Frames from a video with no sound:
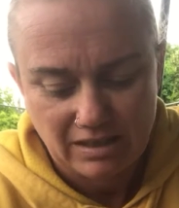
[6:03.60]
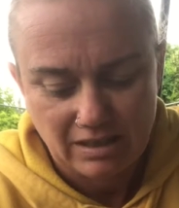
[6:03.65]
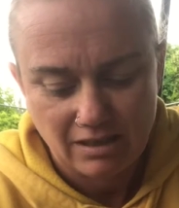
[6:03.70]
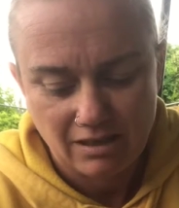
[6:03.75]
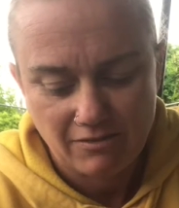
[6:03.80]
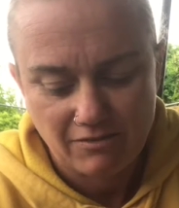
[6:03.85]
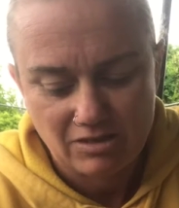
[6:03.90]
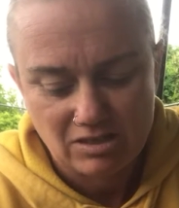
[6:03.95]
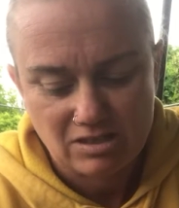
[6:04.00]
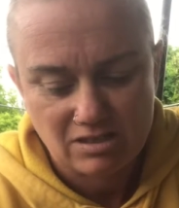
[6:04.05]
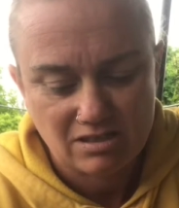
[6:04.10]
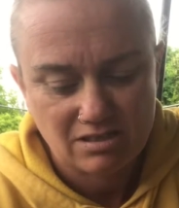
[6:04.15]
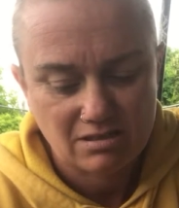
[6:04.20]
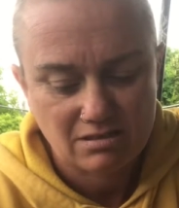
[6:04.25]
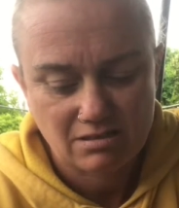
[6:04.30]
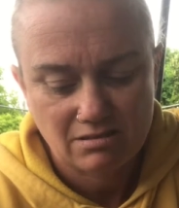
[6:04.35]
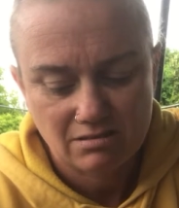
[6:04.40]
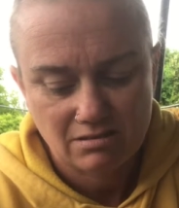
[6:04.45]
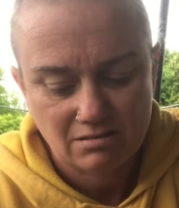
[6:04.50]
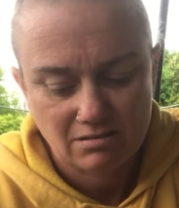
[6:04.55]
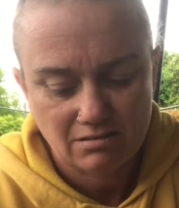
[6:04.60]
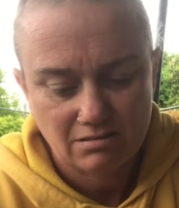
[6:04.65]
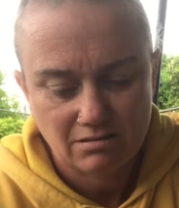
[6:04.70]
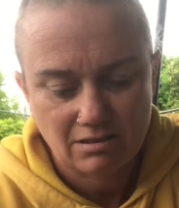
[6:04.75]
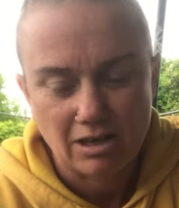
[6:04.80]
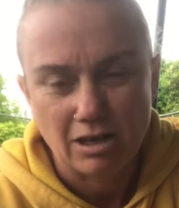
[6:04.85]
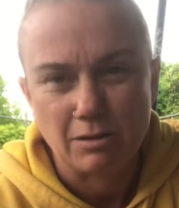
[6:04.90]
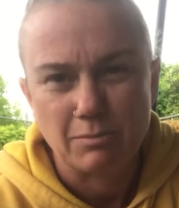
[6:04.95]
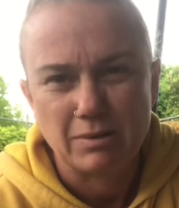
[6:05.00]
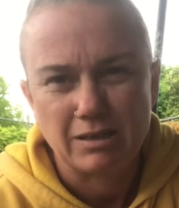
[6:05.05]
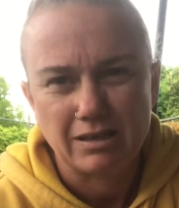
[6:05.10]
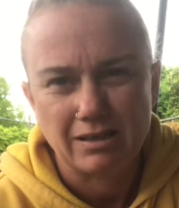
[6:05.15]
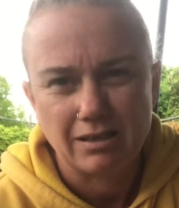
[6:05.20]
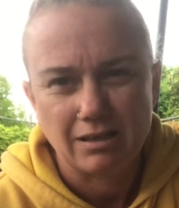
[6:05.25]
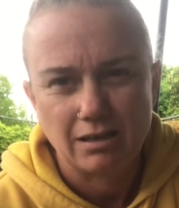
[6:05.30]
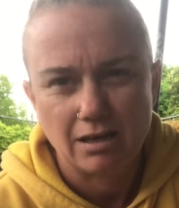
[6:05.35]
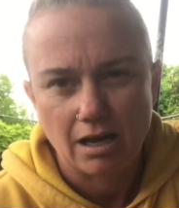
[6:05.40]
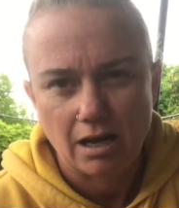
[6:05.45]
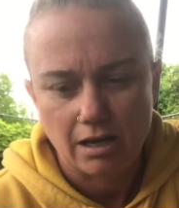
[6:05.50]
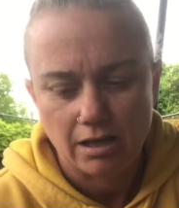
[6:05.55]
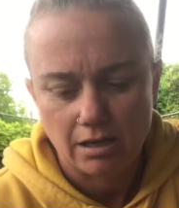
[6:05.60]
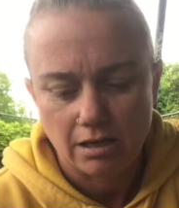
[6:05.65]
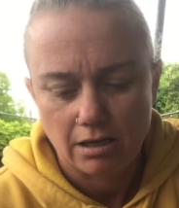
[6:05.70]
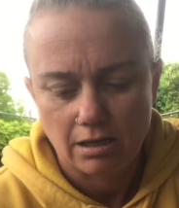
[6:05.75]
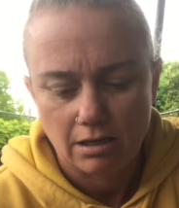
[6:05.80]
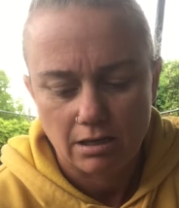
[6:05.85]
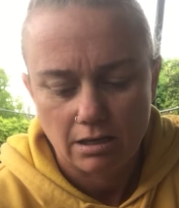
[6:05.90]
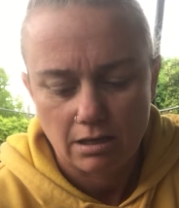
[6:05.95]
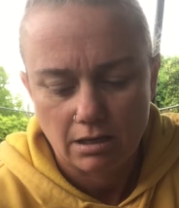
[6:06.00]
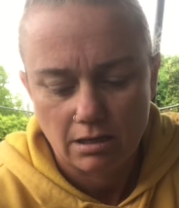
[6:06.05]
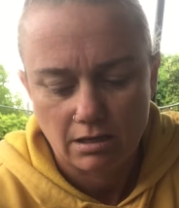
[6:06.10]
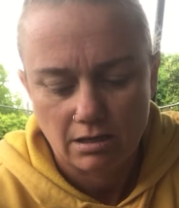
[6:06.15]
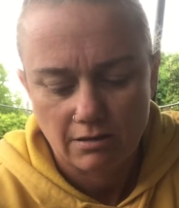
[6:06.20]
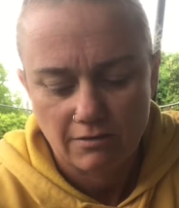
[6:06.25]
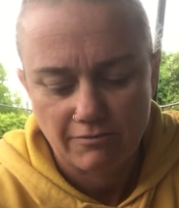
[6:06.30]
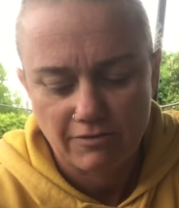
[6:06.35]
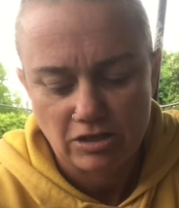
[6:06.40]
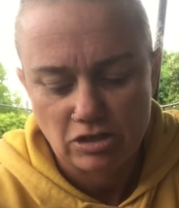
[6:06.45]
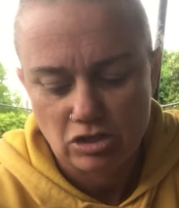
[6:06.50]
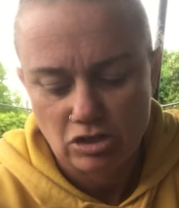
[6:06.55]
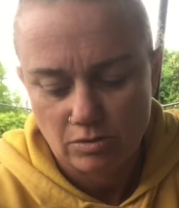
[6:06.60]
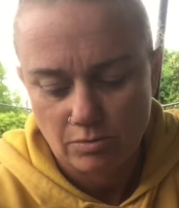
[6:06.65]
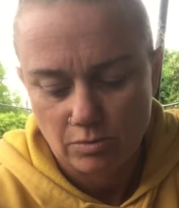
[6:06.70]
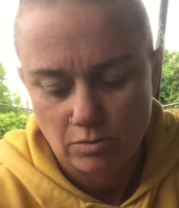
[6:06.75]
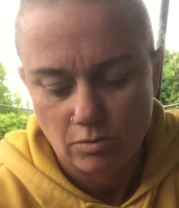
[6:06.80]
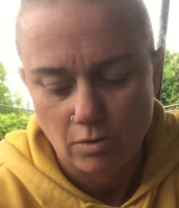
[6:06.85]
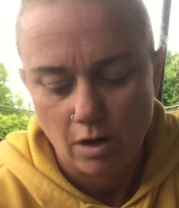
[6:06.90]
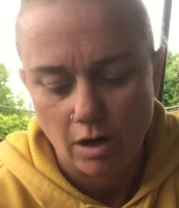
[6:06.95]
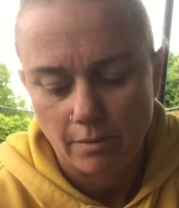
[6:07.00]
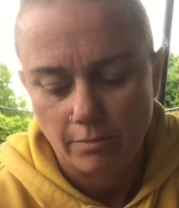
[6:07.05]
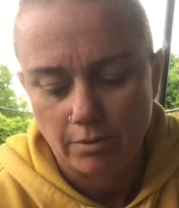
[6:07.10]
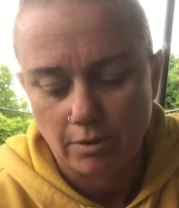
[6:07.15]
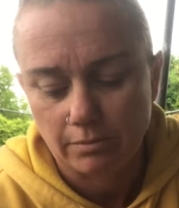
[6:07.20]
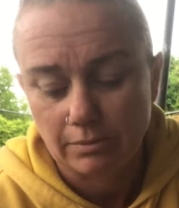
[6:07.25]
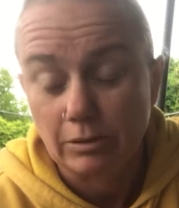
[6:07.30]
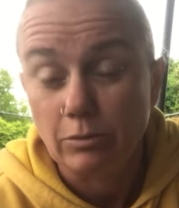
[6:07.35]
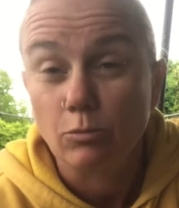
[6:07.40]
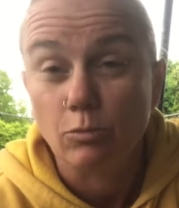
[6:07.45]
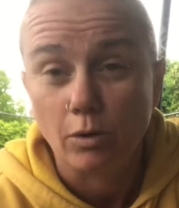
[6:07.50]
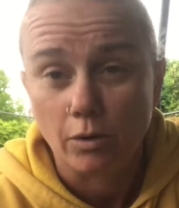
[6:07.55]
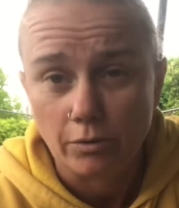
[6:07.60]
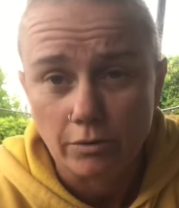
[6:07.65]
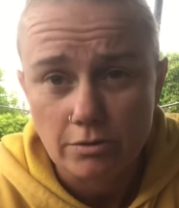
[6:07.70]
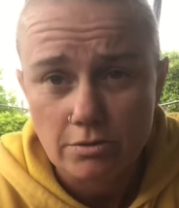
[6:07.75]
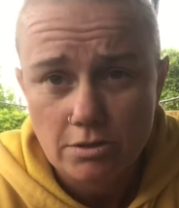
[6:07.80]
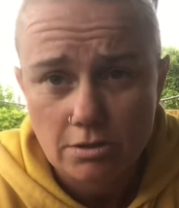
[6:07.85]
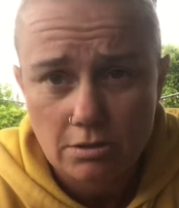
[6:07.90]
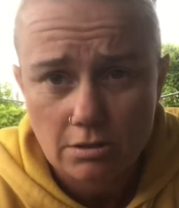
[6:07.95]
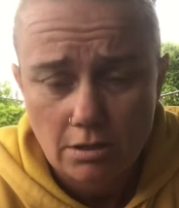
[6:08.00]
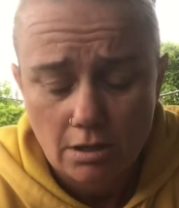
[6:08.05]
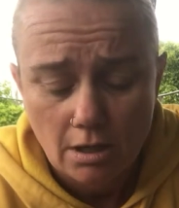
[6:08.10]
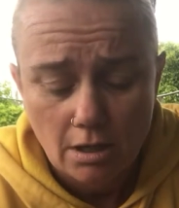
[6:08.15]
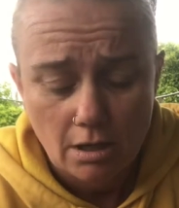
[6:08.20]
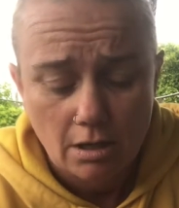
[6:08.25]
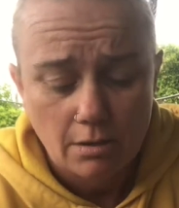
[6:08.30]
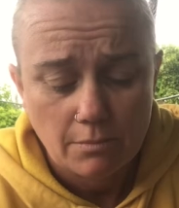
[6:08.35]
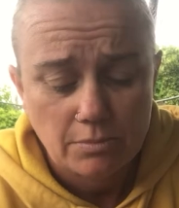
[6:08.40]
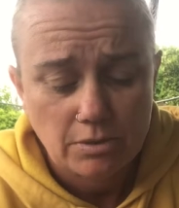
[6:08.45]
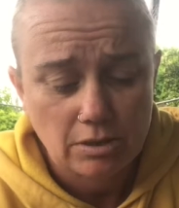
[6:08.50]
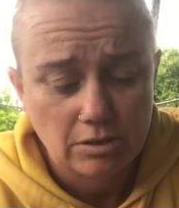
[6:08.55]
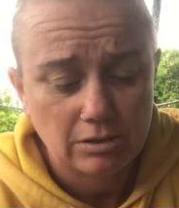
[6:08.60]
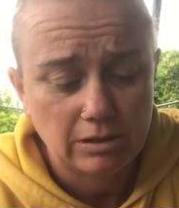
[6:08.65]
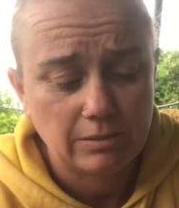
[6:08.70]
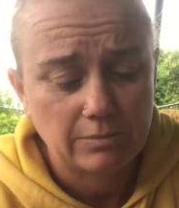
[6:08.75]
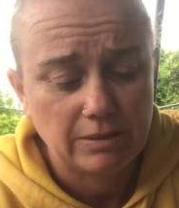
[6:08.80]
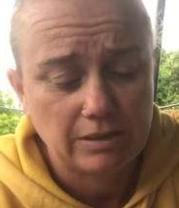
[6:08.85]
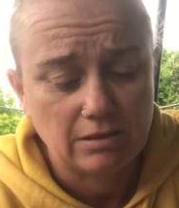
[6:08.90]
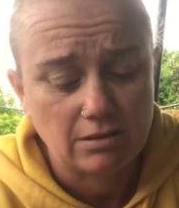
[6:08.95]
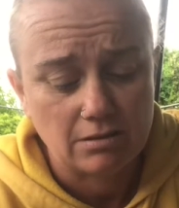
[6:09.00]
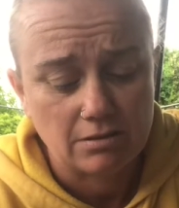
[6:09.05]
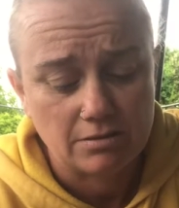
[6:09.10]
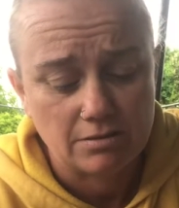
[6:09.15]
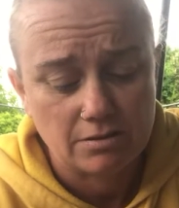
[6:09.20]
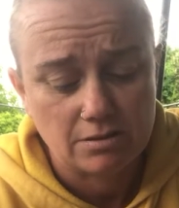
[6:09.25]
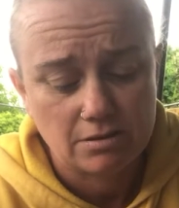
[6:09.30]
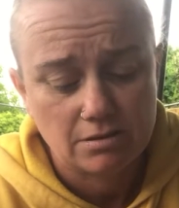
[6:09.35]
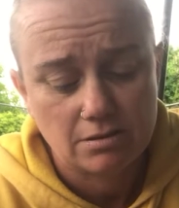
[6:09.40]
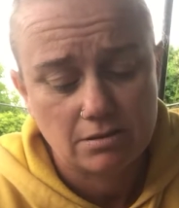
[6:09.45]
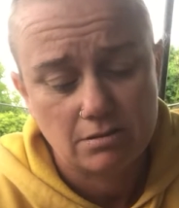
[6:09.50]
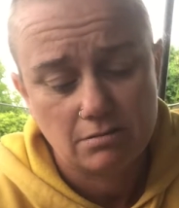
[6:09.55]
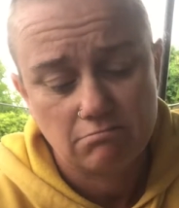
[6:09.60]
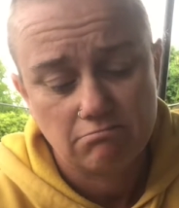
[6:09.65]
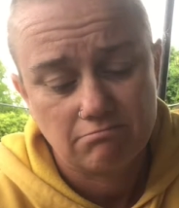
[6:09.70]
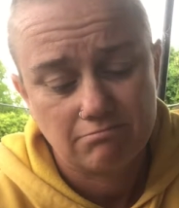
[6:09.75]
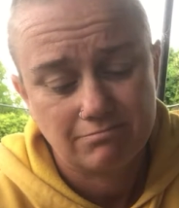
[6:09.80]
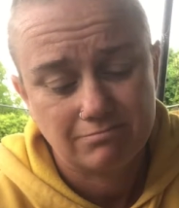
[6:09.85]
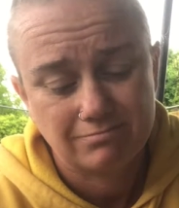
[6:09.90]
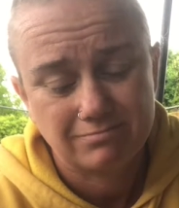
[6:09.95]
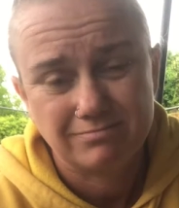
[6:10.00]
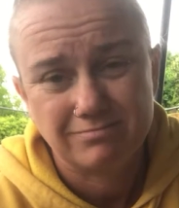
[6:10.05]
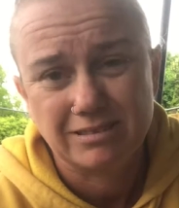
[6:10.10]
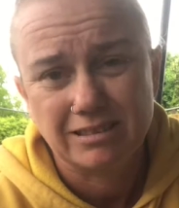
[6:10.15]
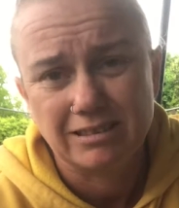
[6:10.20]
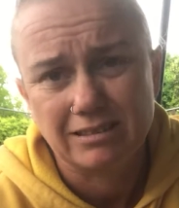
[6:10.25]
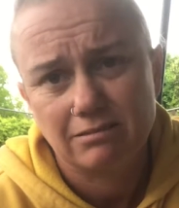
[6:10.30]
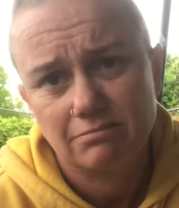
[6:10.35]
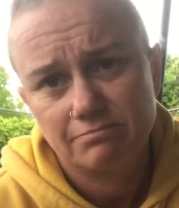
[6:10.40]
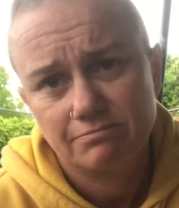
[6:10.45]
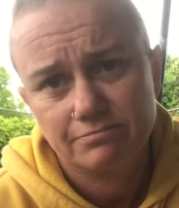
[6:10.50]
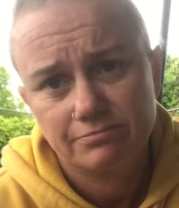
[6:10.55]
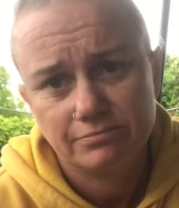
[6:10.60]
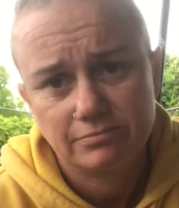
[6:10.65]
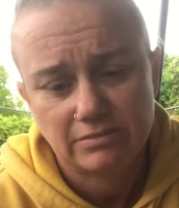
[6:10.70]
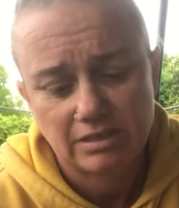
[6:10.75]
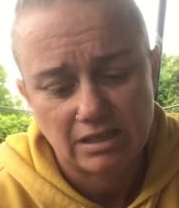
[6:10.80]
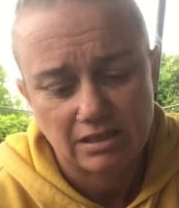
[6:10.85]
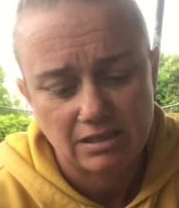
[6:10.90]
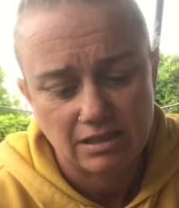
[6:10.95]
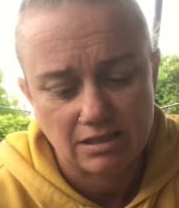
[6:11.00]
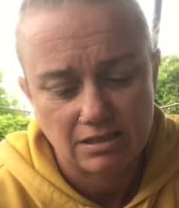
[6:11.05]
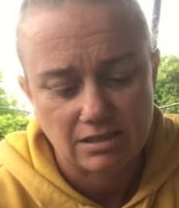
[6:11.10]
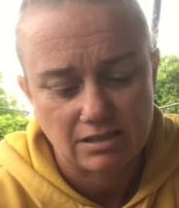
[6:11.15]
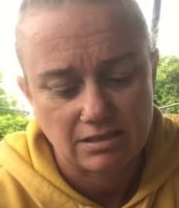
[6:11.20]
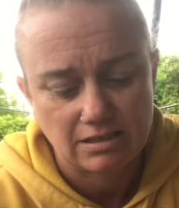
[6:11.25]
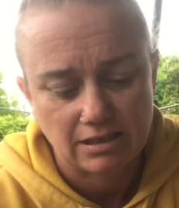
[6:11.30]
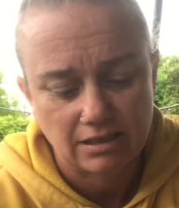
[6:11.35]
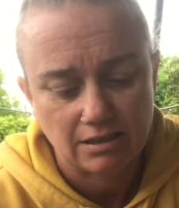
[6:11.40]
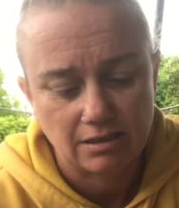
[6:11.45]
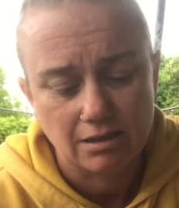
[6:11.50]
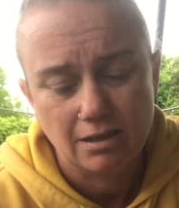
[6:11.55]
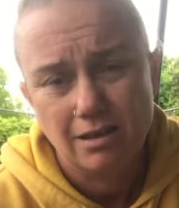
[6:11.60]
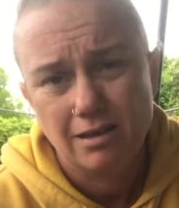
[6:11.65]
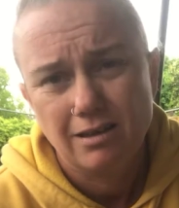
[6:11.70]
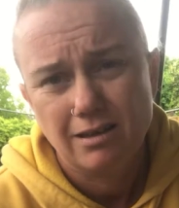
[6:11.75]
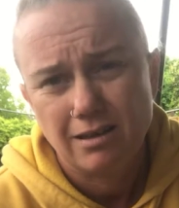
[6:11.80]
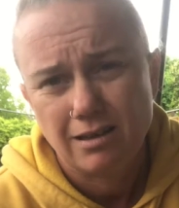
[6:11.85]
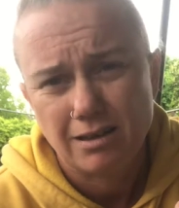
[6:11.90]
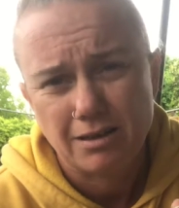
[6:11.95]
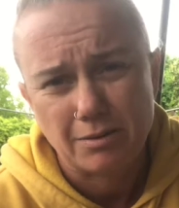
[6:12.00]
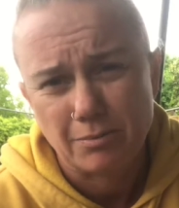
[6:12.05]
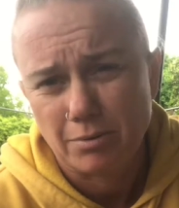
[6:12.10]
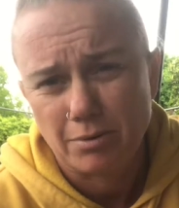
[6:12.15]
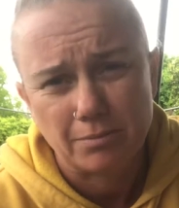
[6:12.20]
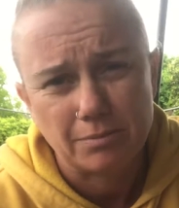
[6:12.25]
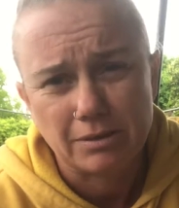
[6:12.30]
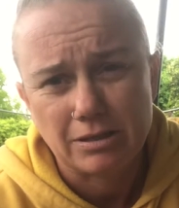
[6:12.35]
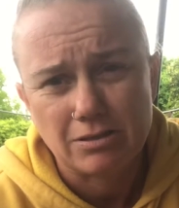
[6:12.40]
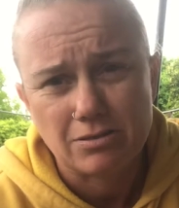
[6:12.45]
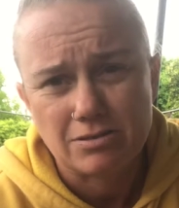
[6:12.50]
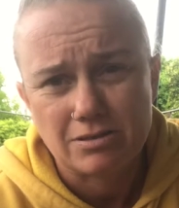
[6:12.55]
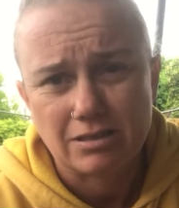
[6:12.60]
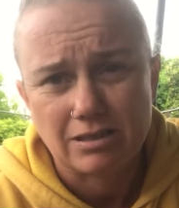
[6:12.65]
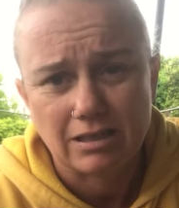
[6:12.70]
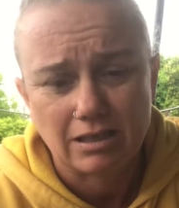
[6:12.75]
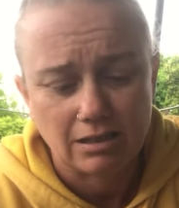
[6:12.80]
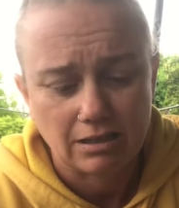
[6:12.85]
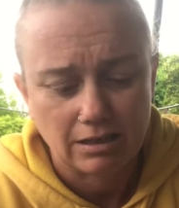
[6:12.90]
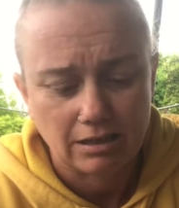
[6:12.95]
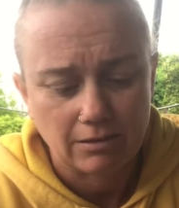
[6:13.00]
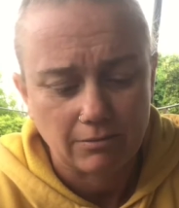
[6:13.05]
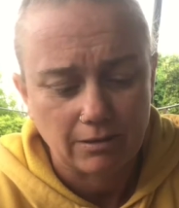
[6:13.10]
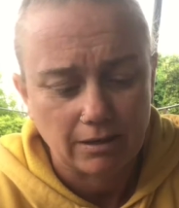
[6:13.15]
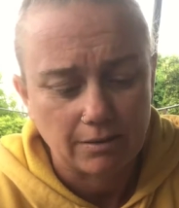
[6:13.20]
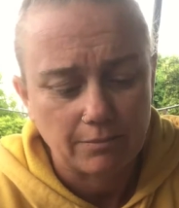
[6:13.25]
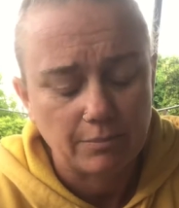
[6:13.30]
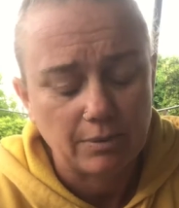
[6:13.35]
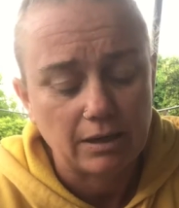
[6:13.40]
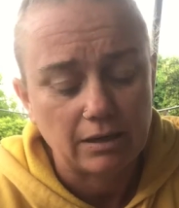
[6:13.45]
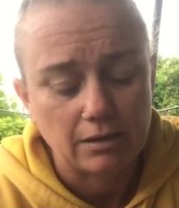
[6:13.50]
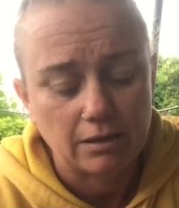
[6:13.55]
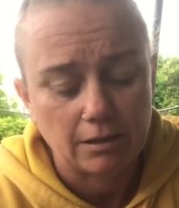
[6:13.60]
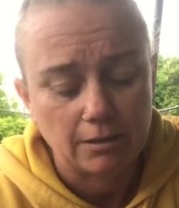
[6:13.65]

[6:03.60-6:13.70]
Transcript: If it's going to be a vegetable, I probably won't, purely because, well, at the end of the day, I could probably use it again anyway. But